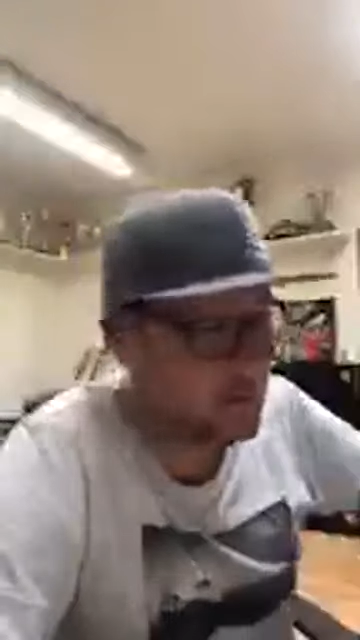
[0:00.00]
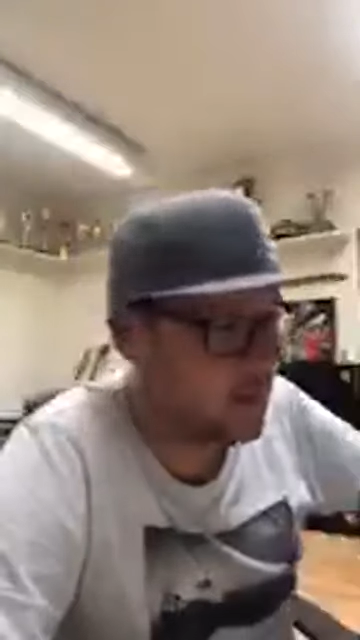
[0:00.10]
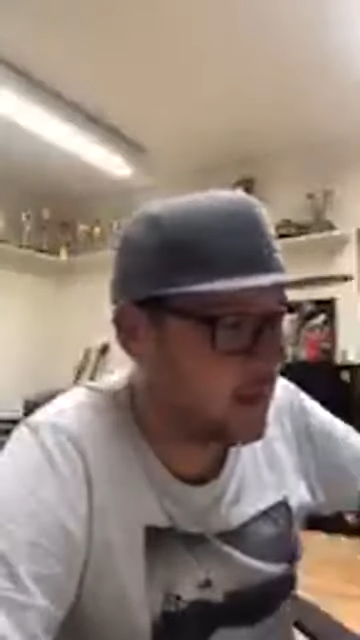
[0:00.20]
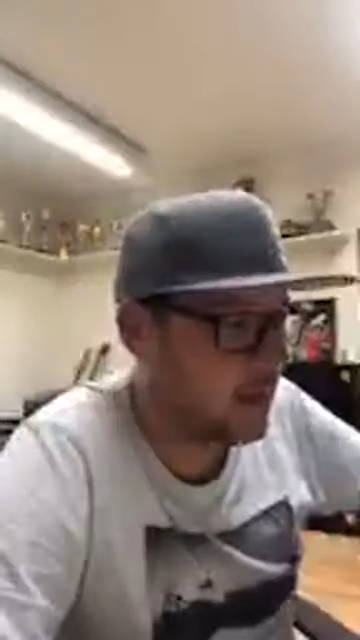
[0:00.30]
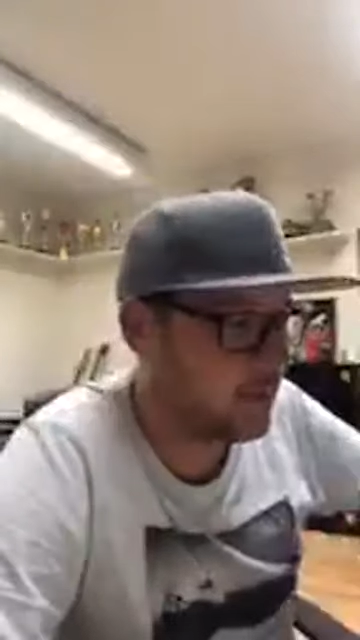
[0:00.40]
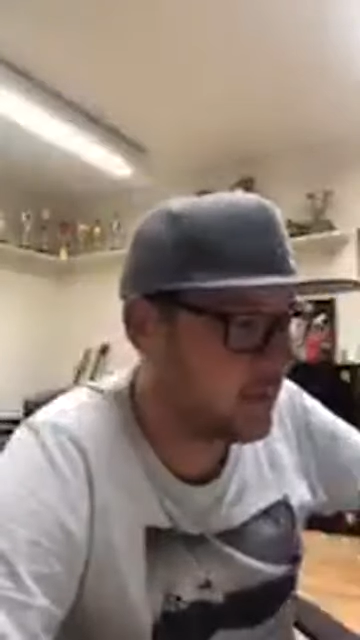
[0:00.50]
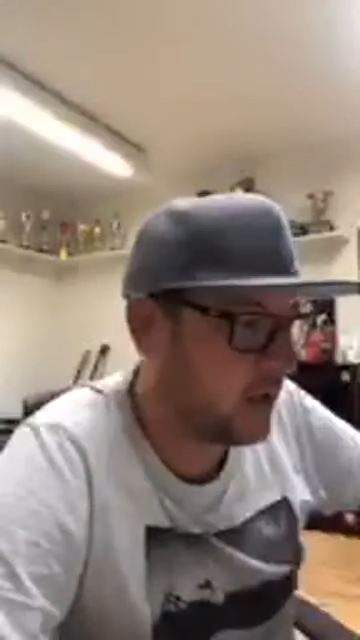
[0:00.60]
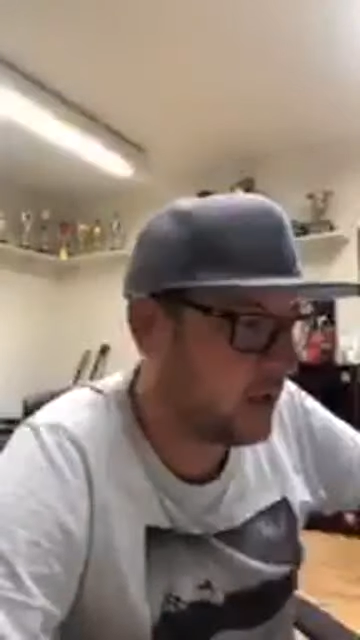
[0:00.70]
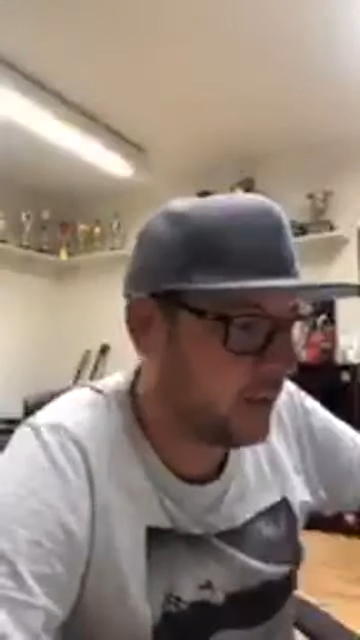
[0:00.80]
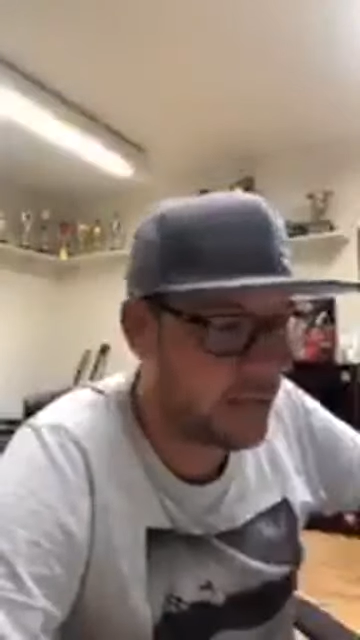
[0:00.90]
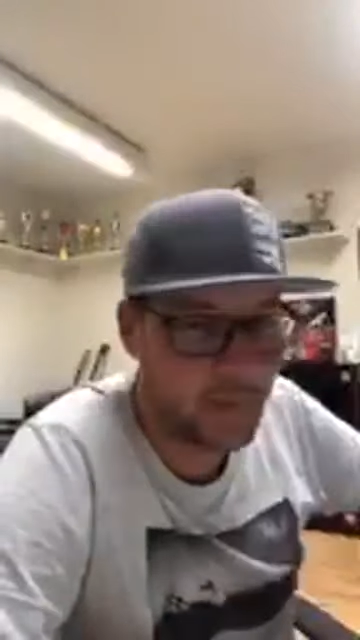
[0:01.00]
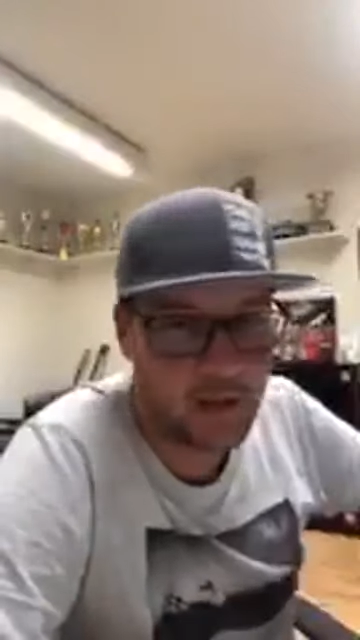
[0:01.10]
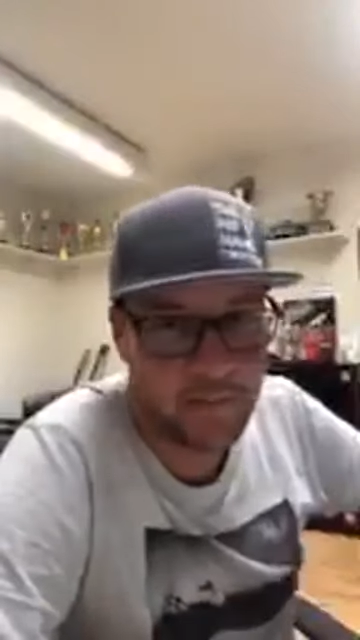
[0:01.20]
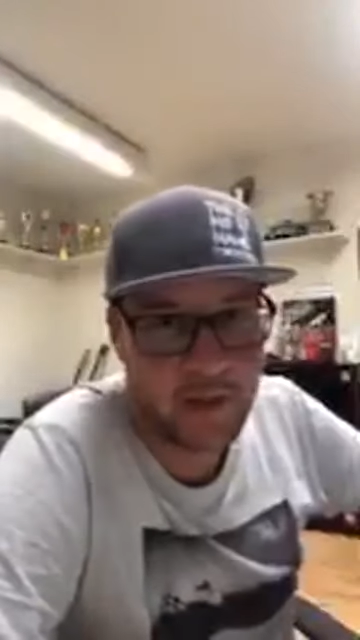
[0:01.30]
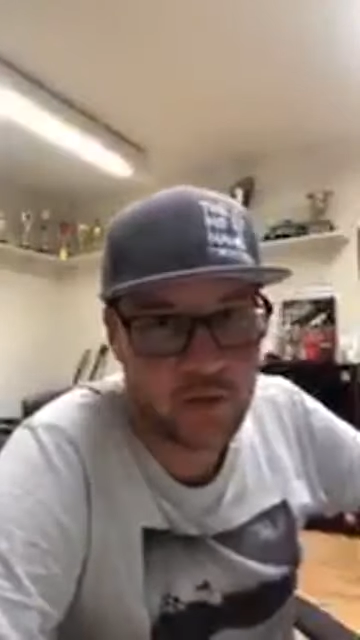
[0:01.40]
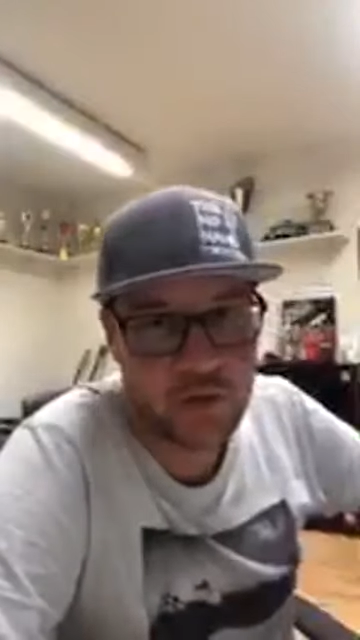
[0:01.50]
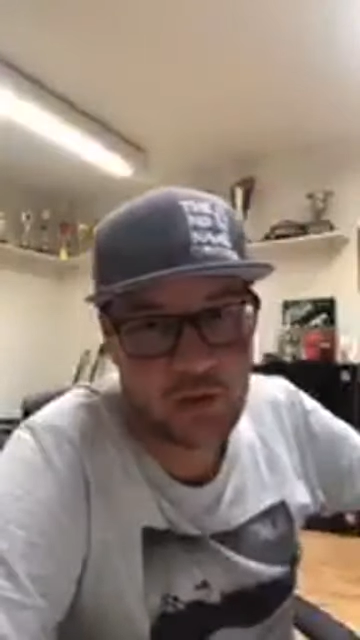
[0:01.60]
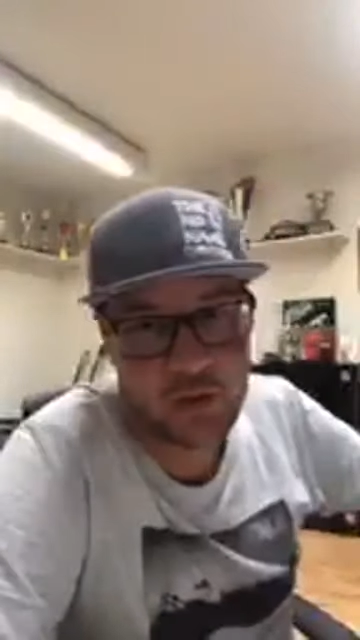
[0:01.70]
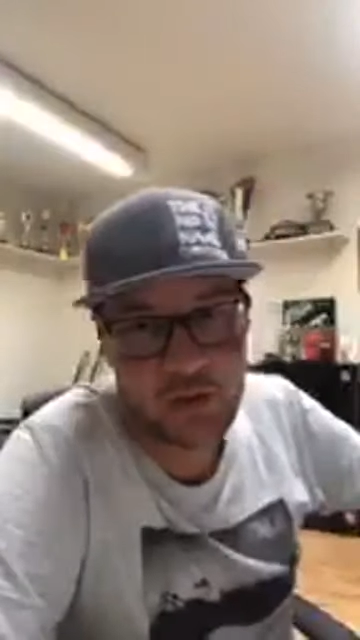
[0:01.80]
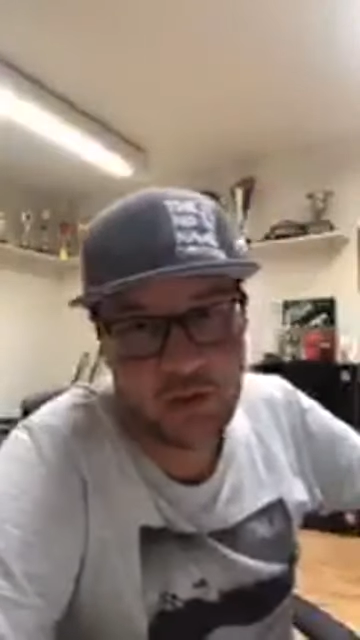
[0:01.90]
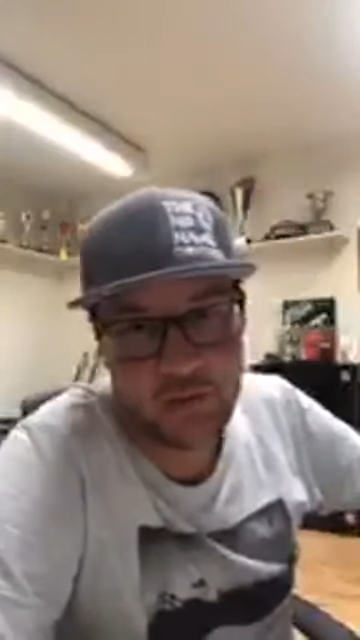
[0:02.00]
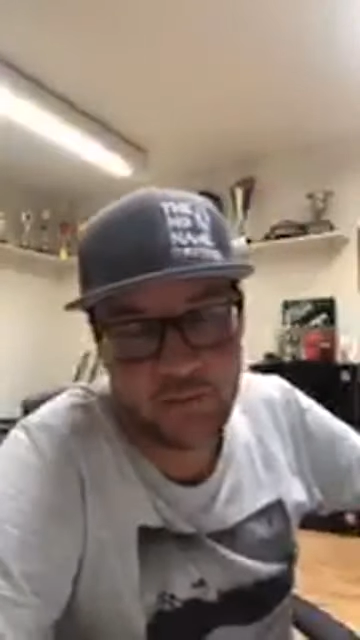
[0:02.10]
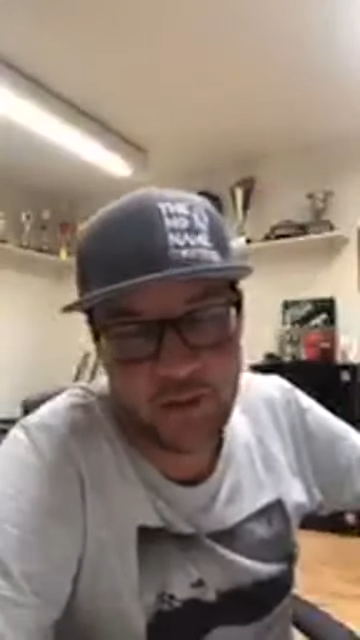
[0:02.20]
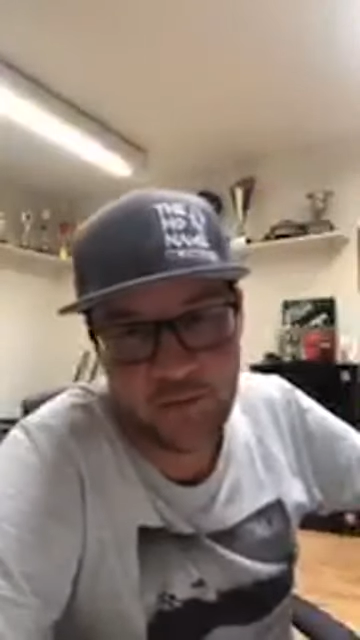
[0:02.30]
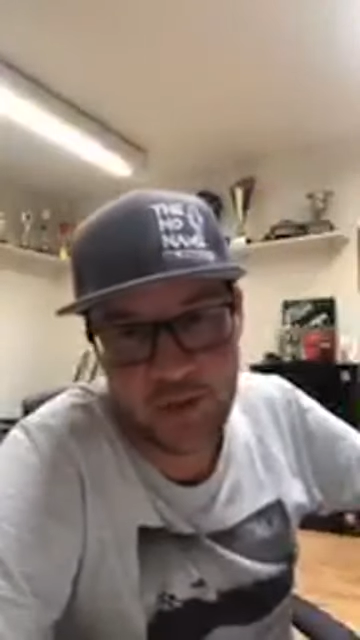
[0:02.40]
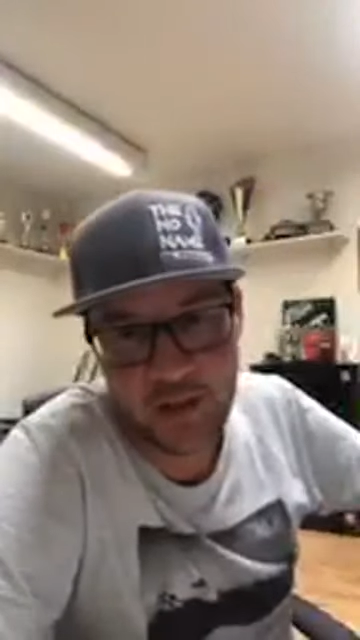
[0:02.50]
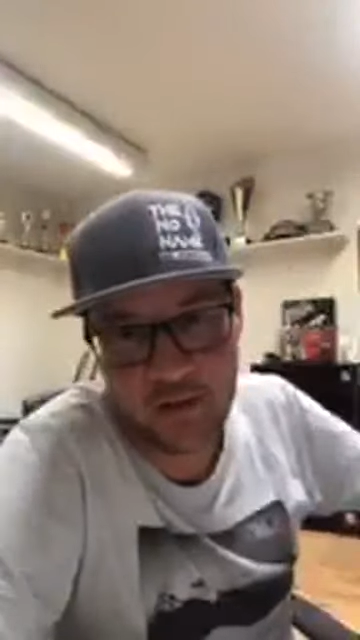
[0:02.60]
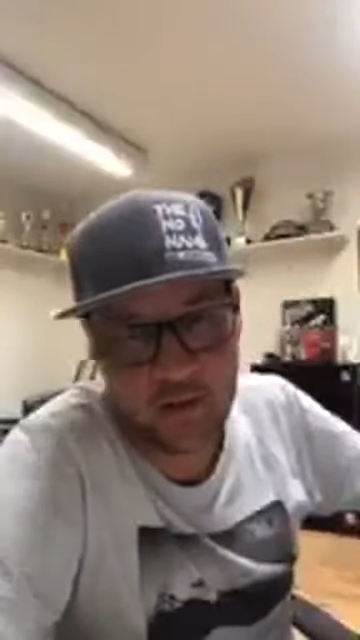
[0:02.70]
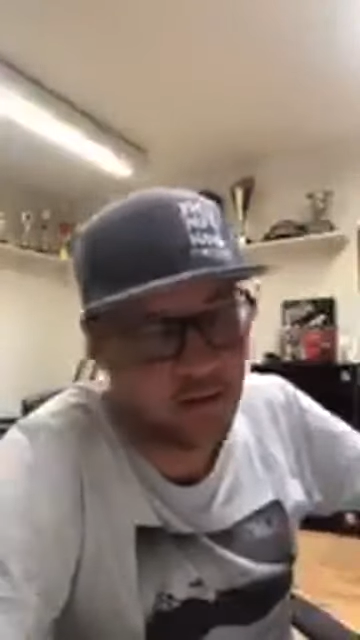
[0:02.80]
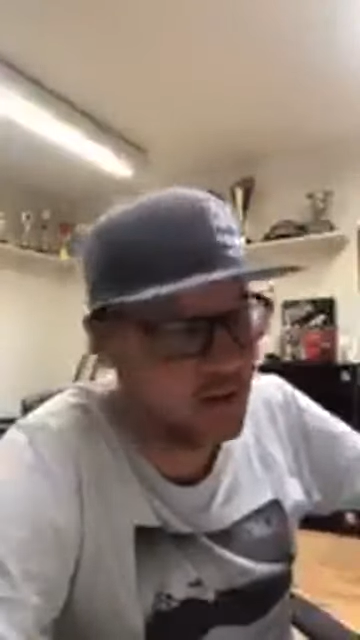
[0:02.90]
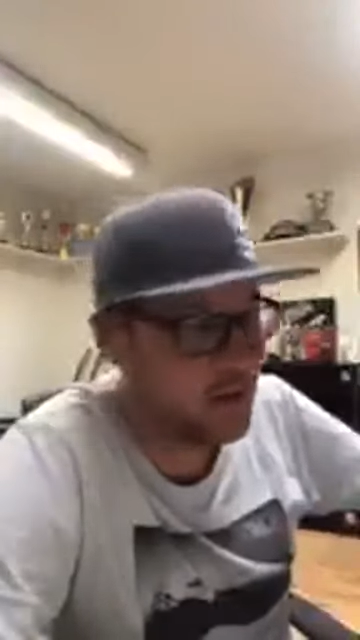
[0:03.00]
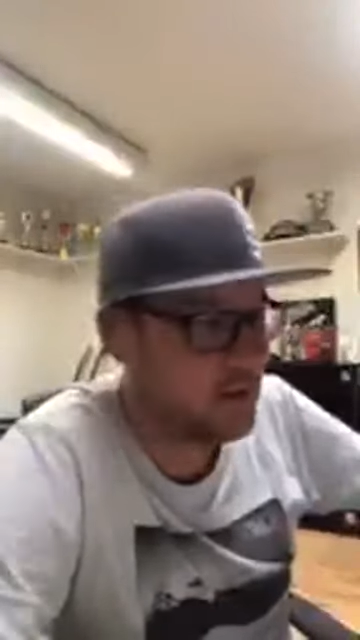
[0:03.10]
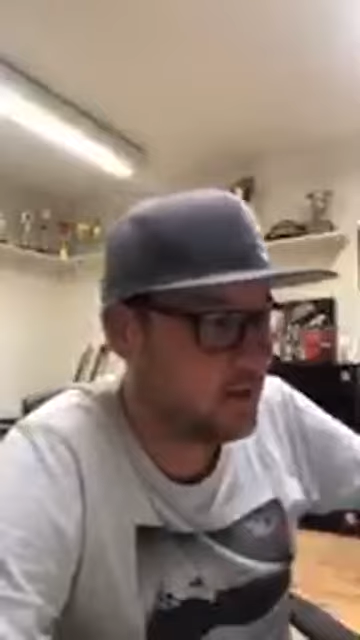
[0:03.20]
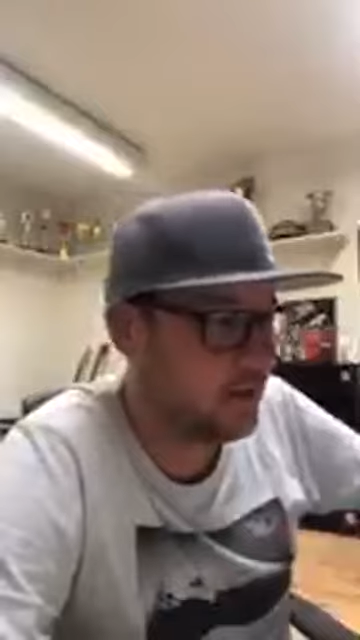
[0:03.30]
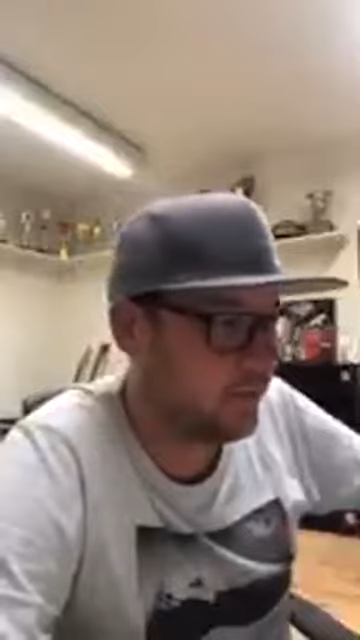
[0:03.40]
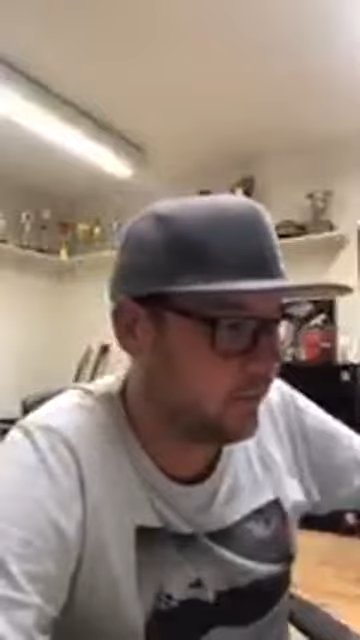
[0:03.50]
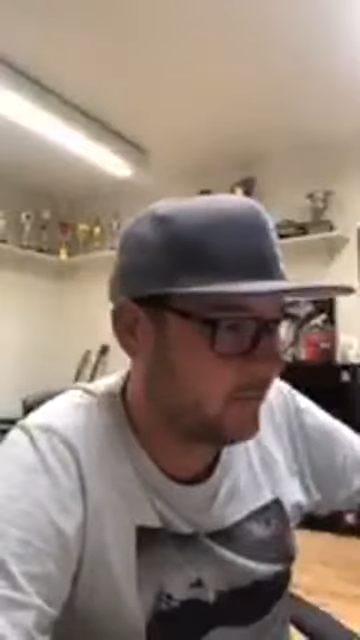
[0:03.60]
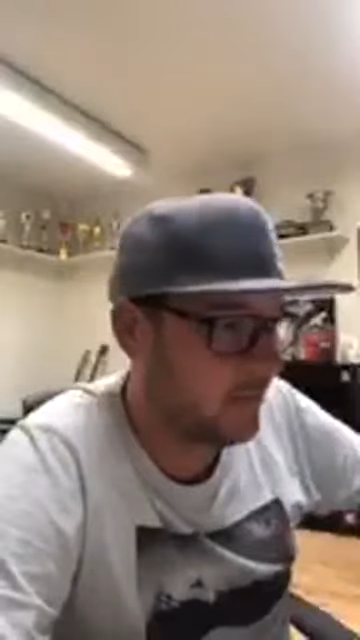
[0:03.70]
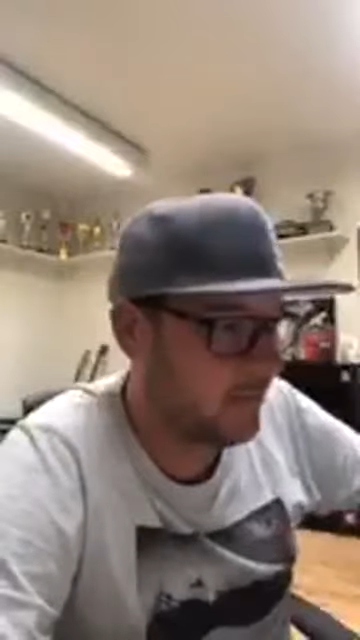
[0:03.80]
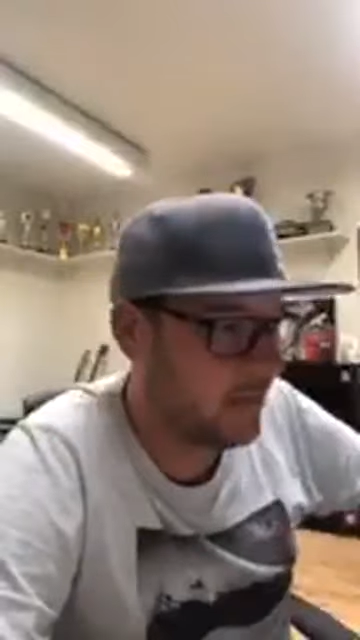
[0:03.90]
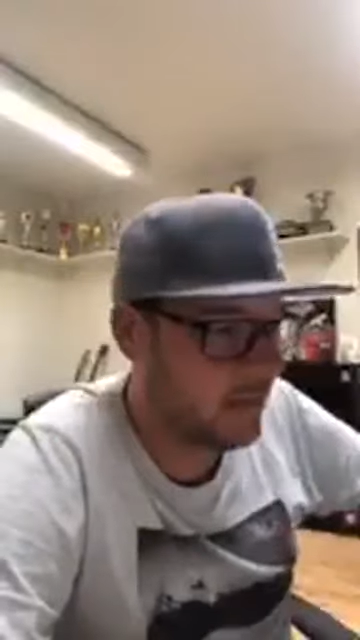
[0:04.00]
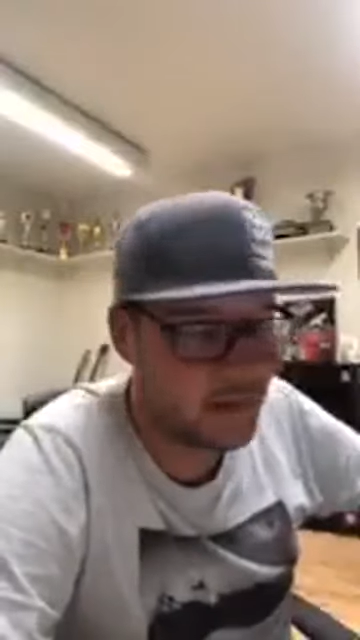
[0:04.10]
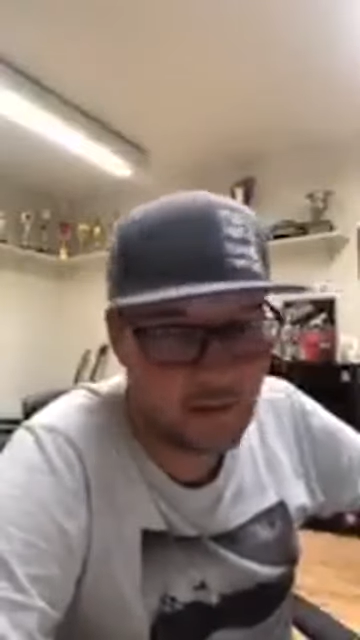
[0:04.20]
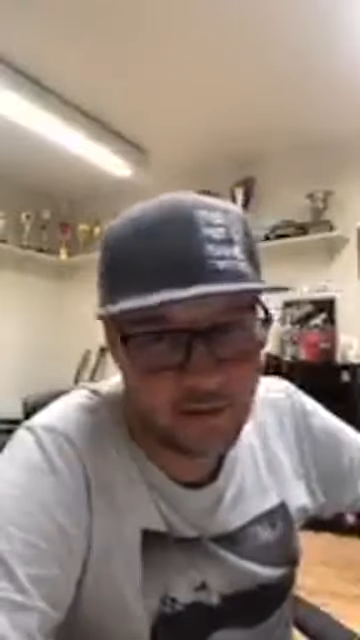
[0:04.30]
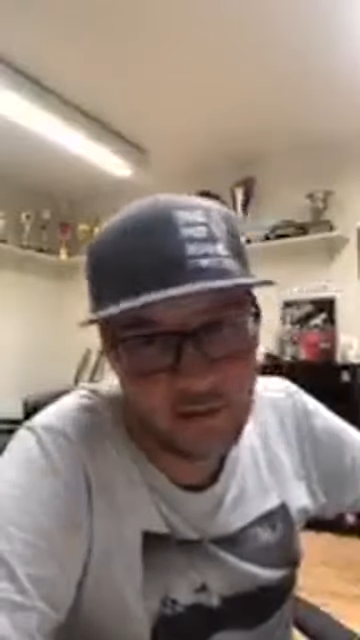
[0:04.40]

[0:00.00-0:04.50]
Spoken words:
I can't remember how much, 150, 180, whatever it is.